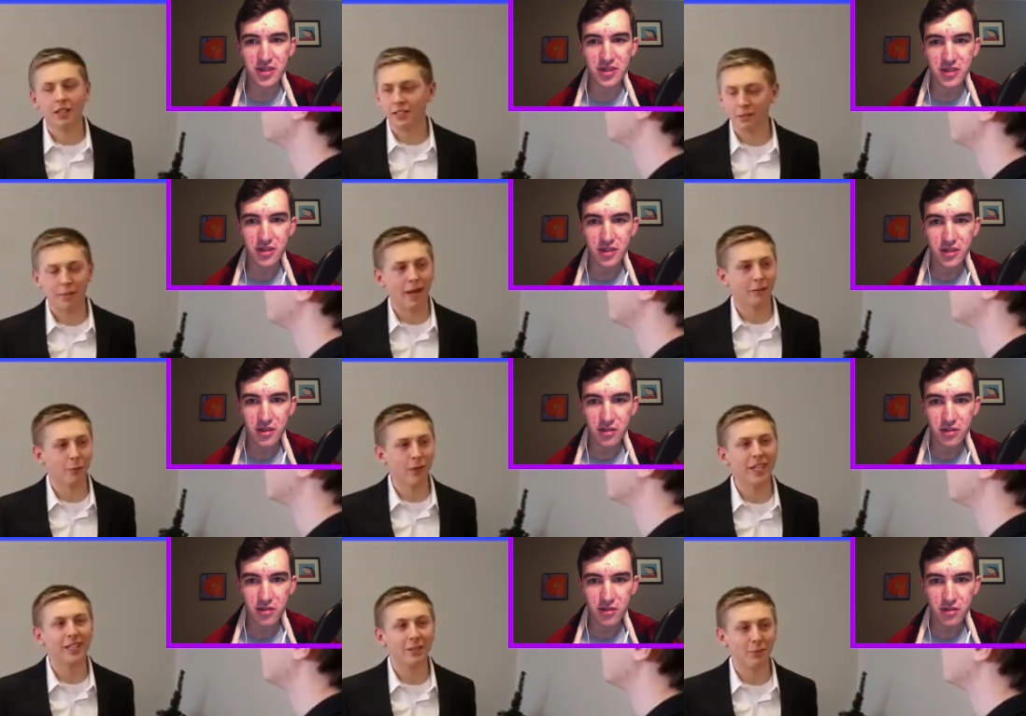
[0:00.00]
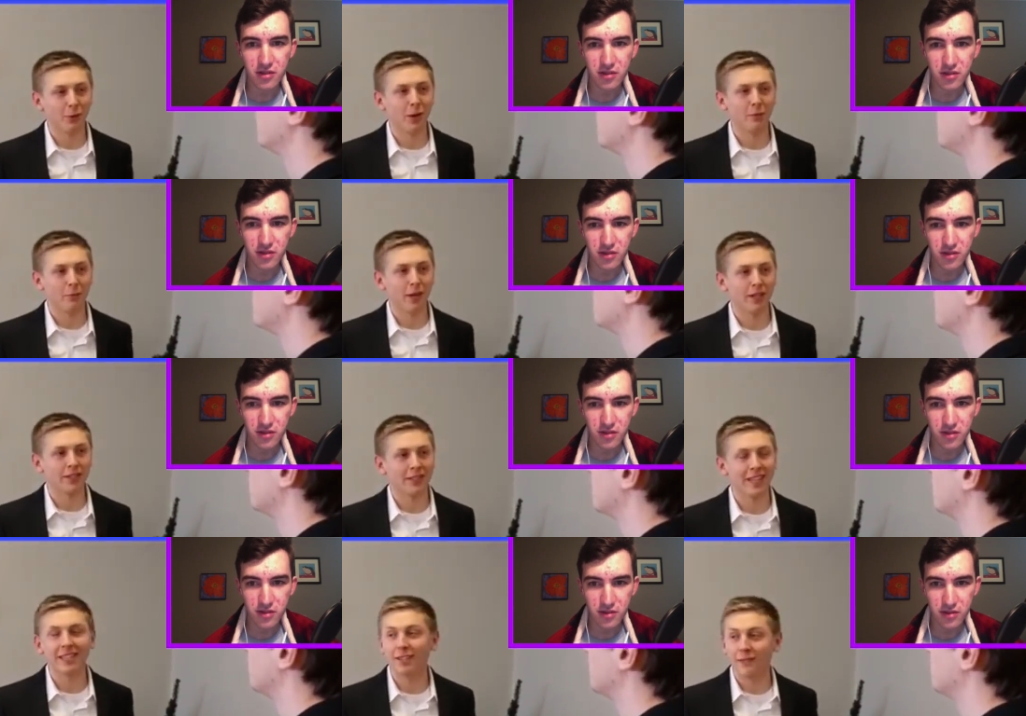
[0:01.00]
Speaker 1: Listen, man, we need some great press.
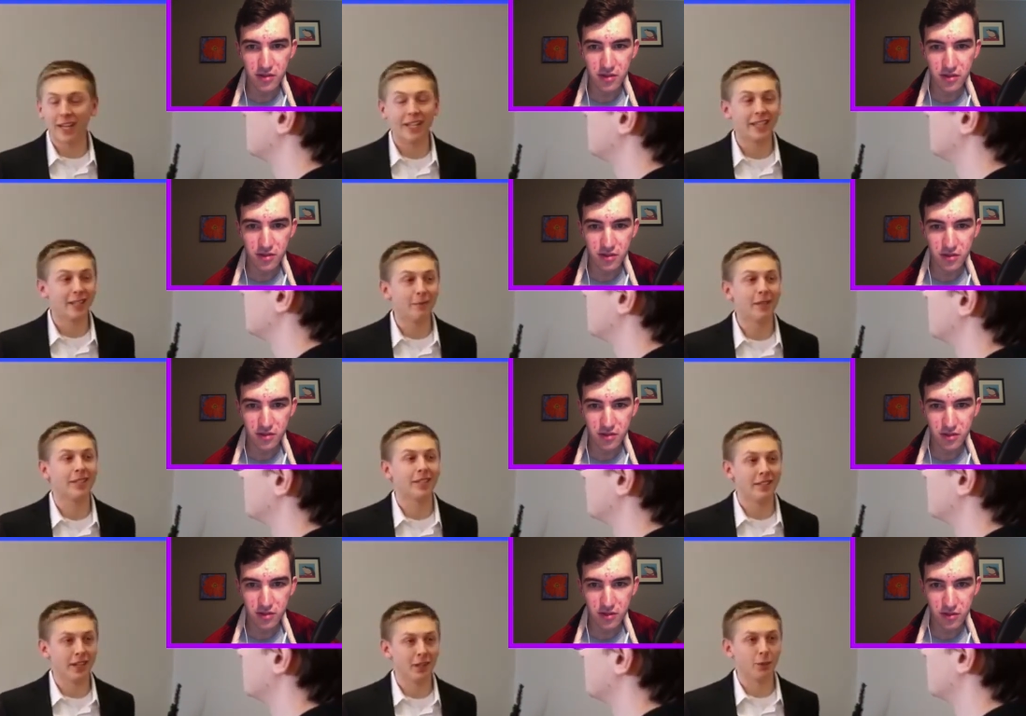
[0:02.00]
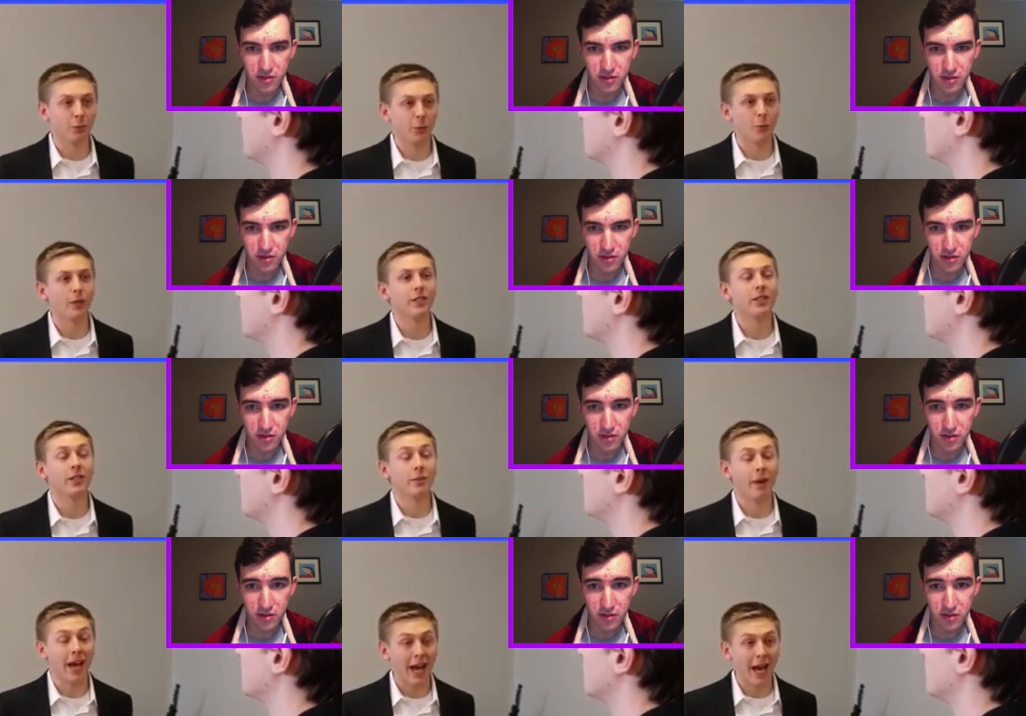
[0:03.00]
This event needs to be stellar. We want to see some
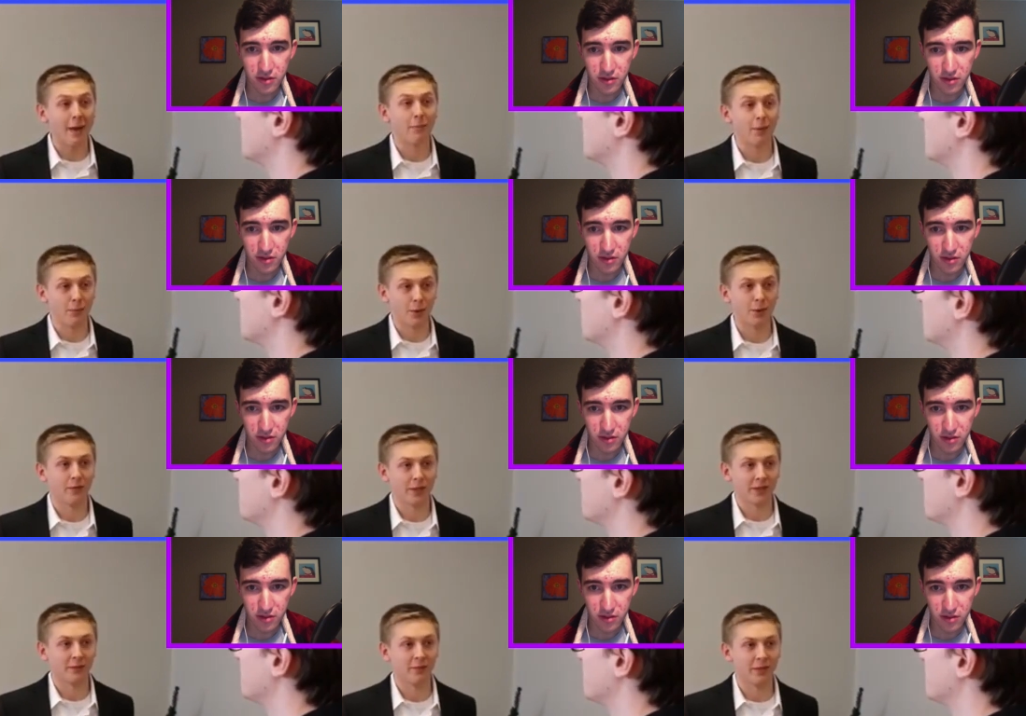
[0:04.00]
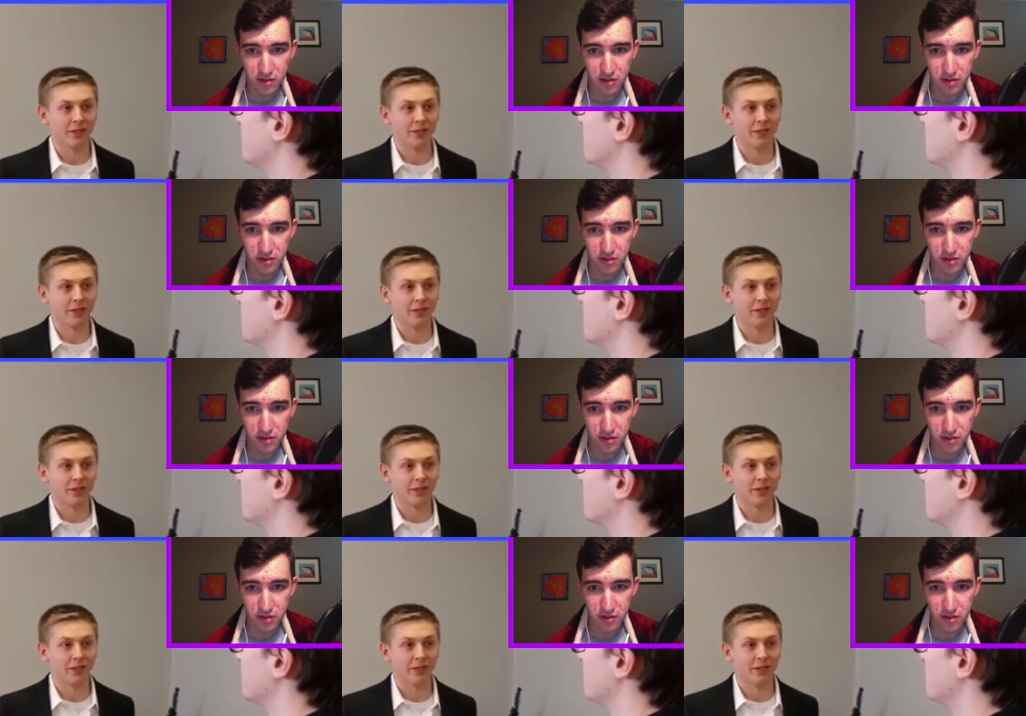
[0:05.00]
happy murder victims.